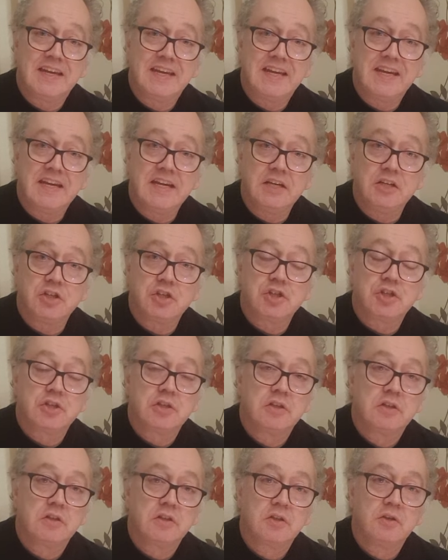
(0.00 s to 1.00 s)

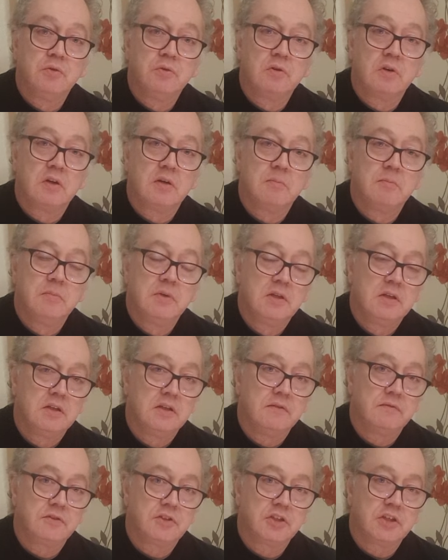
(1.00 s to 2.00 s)
each coulomb
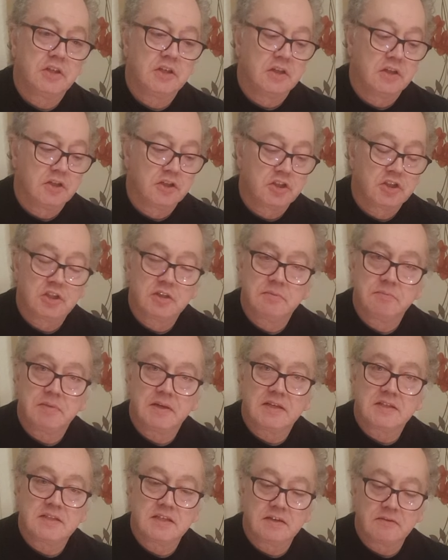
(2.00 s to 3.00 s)
of charge
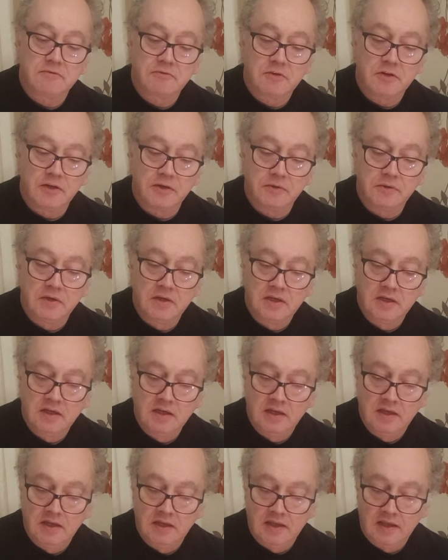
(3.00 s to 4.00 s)
passing through.
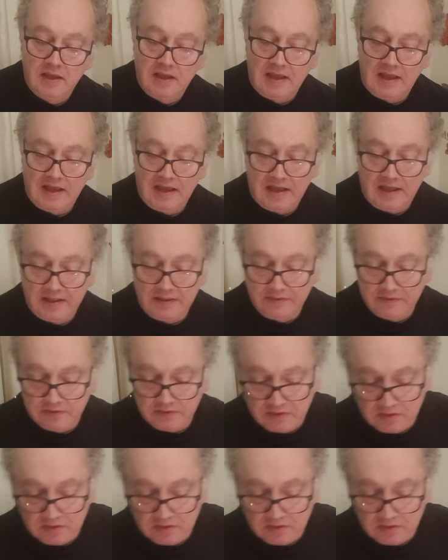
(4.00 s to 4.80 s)
And the